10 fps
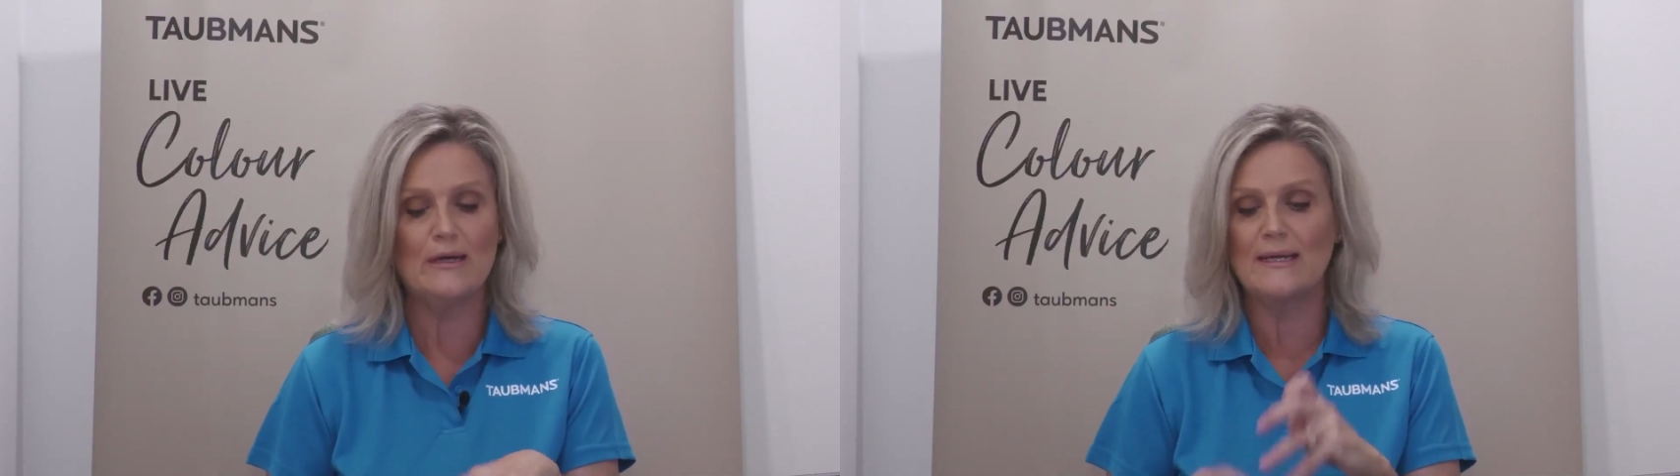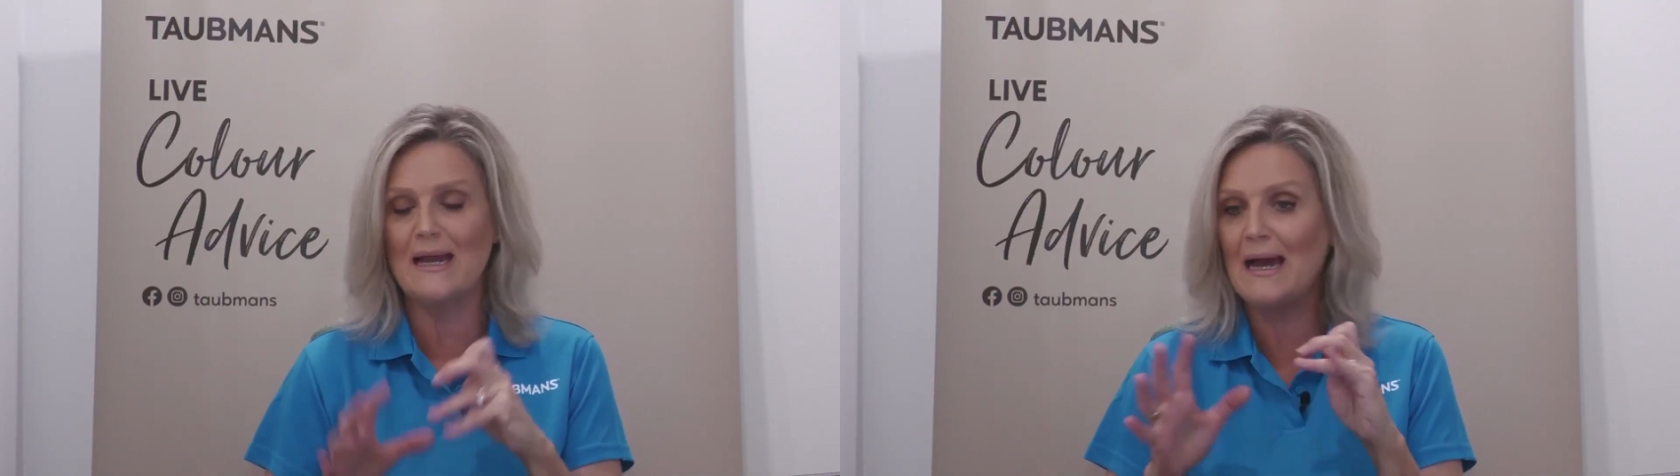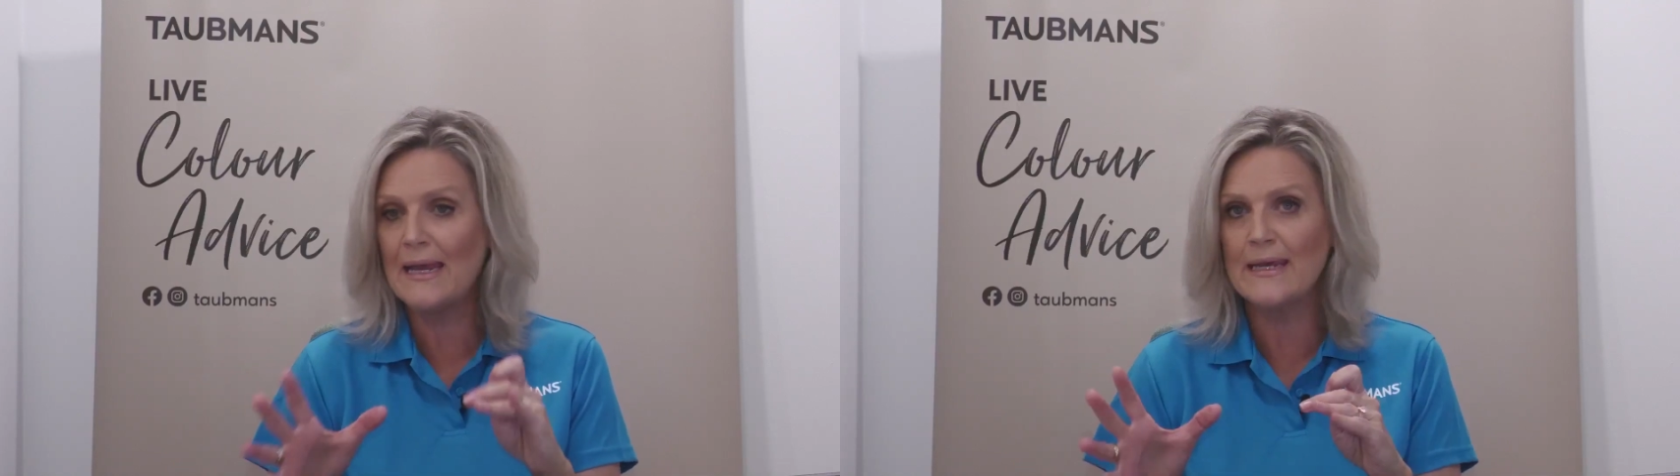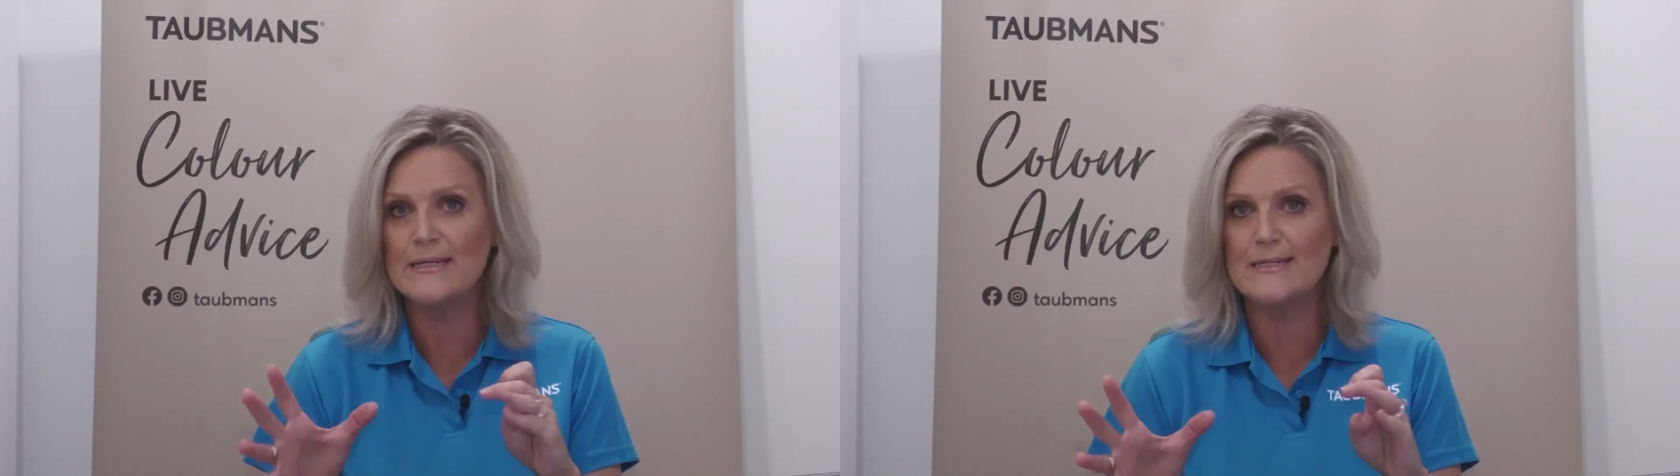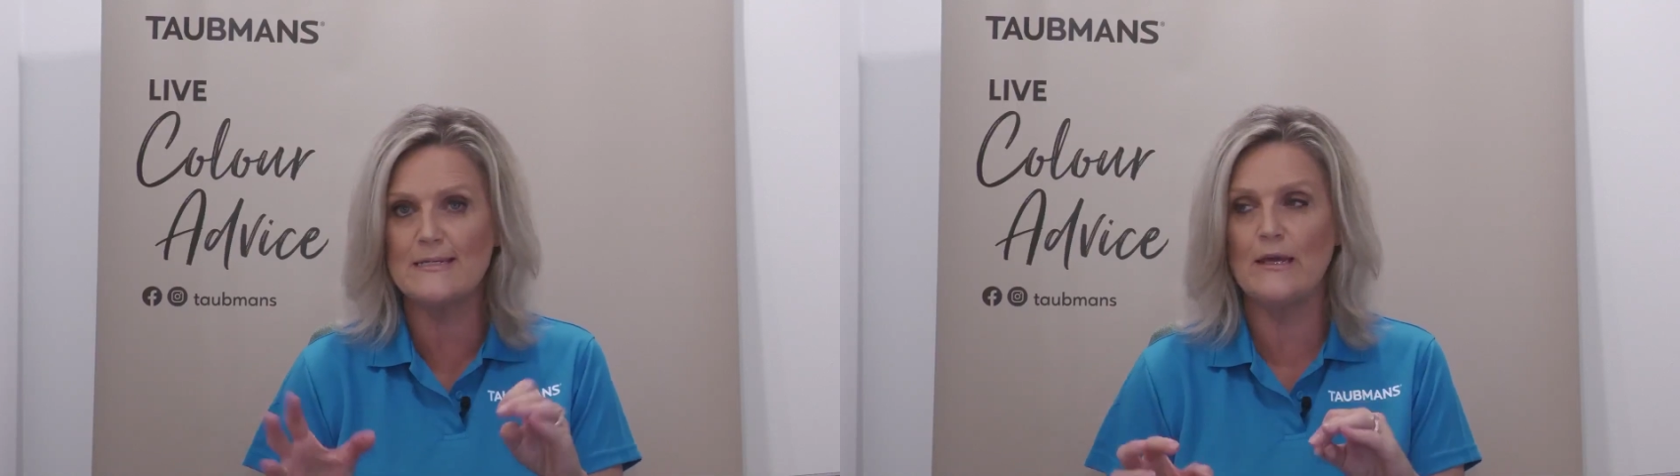I can't
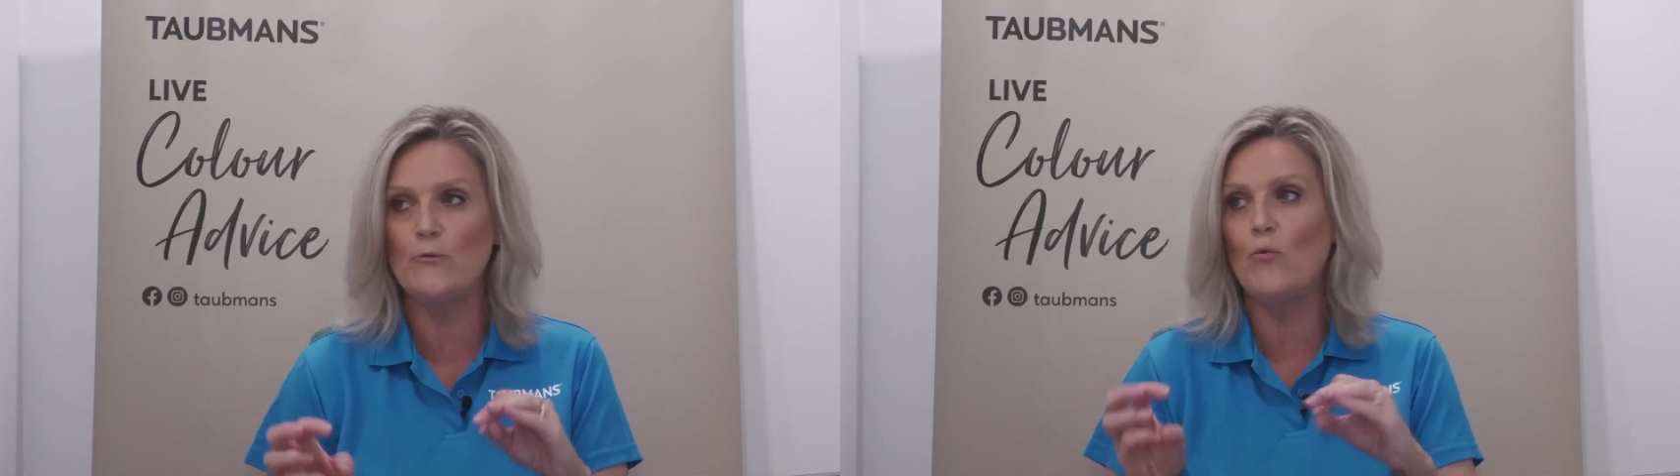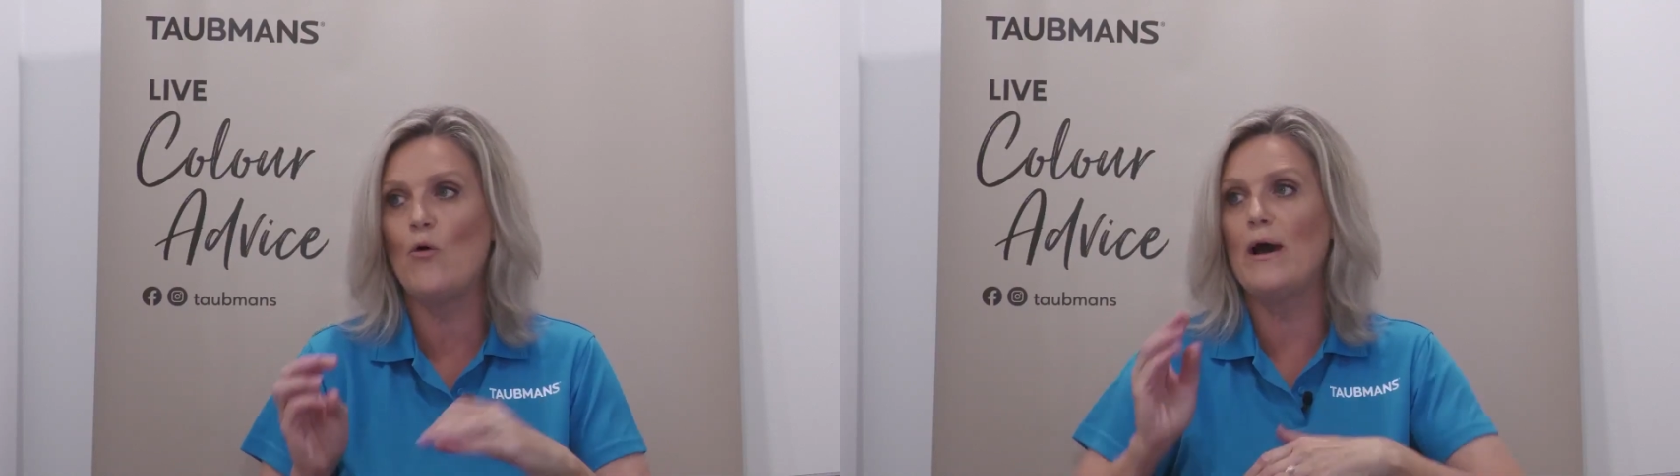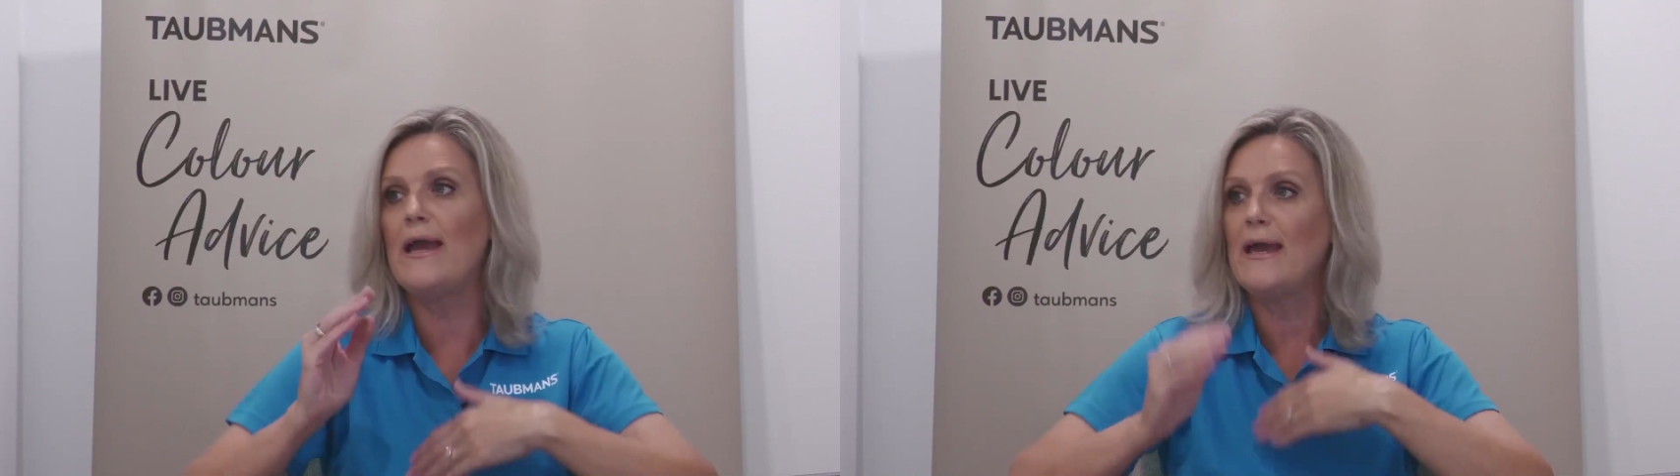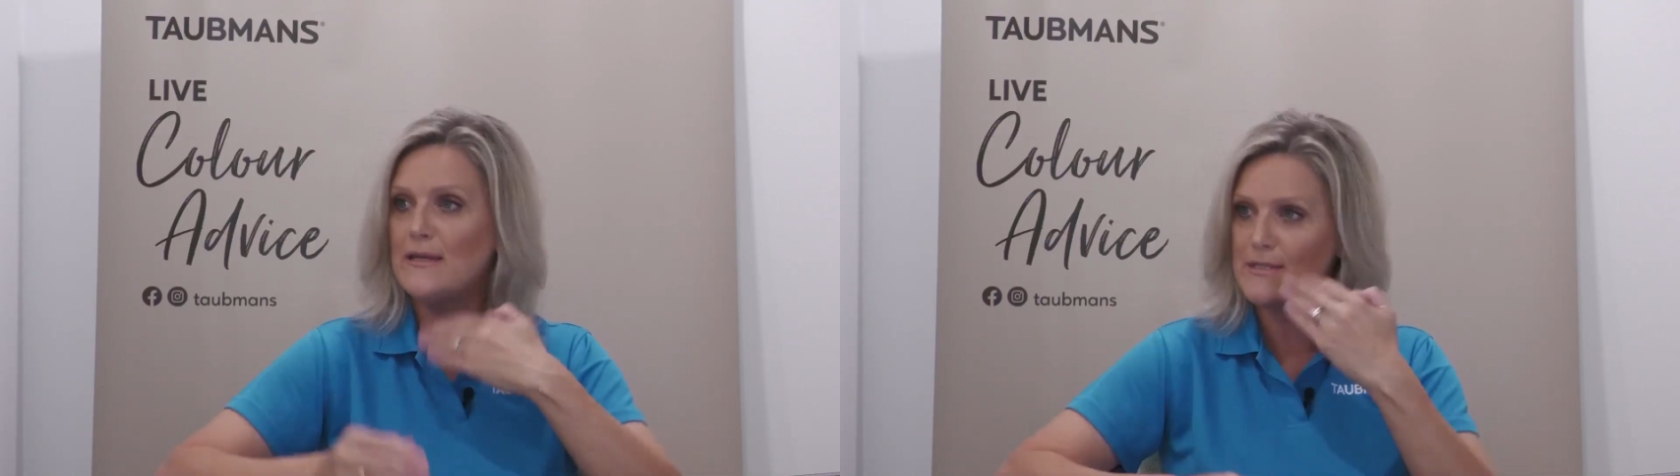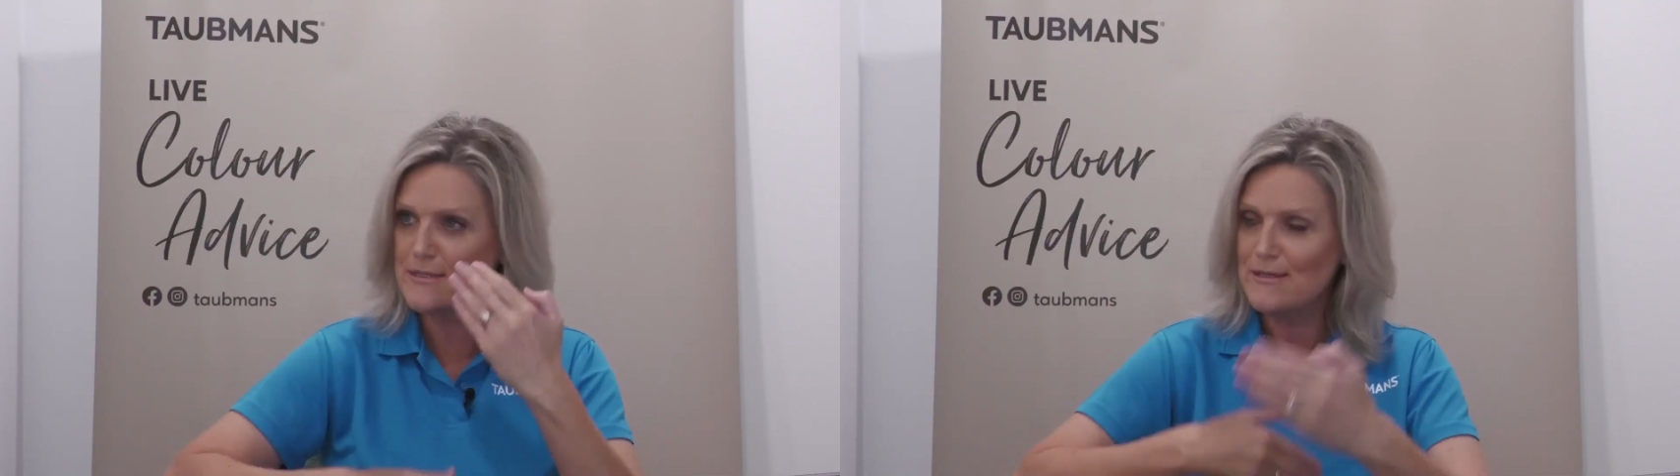understand why,
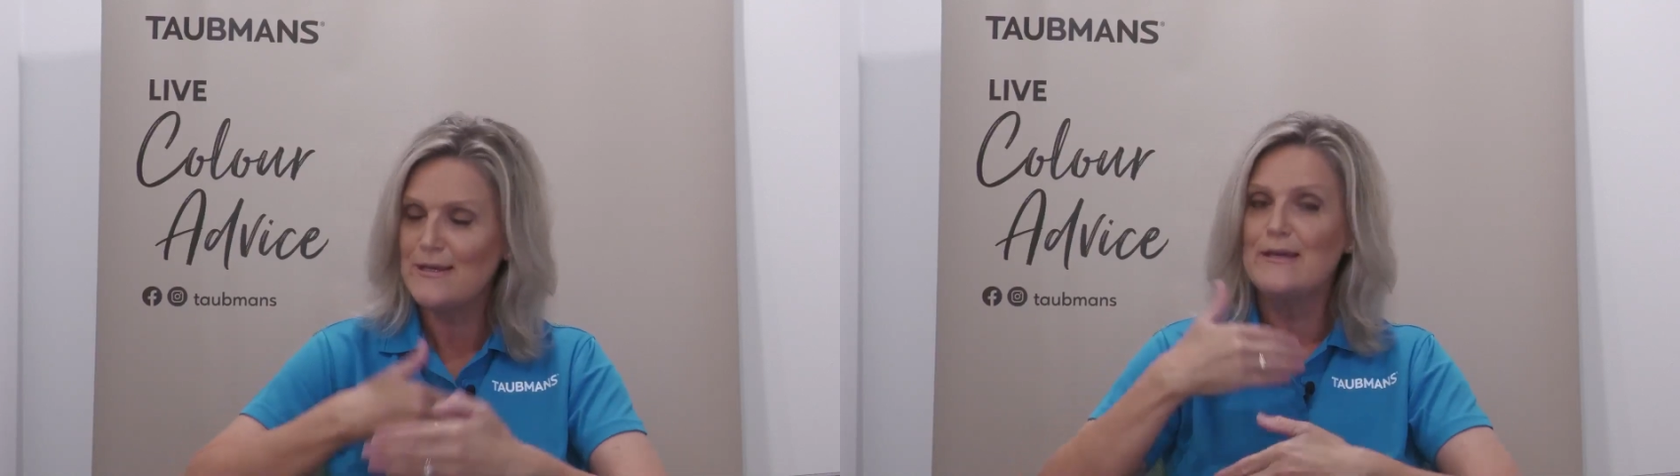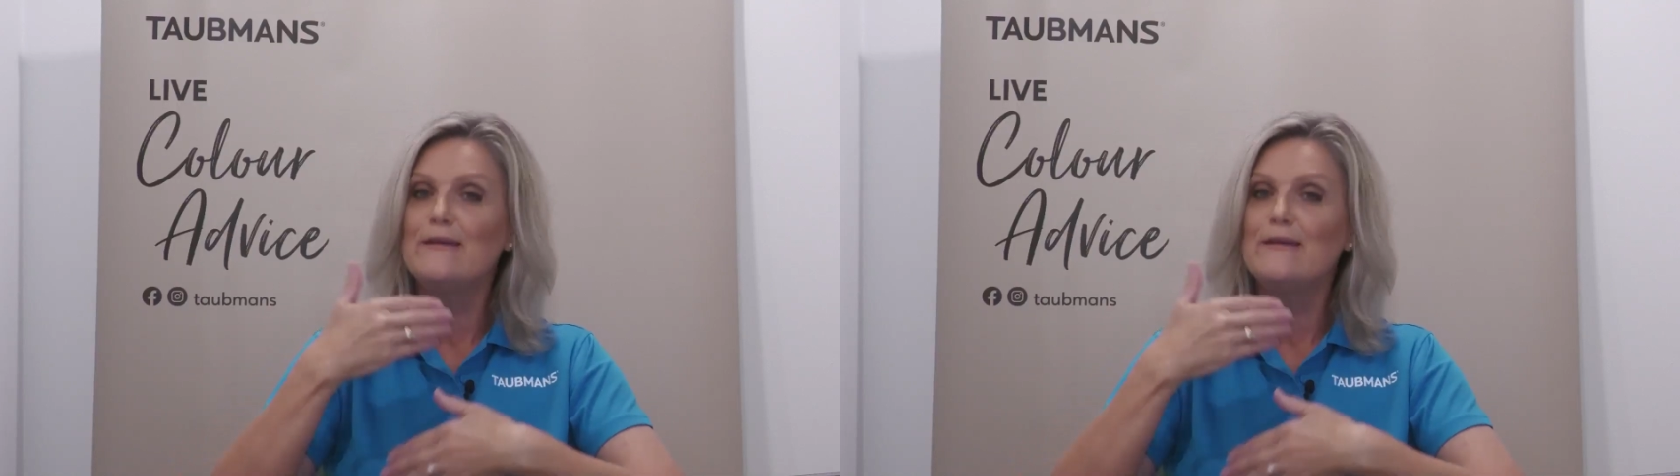and it's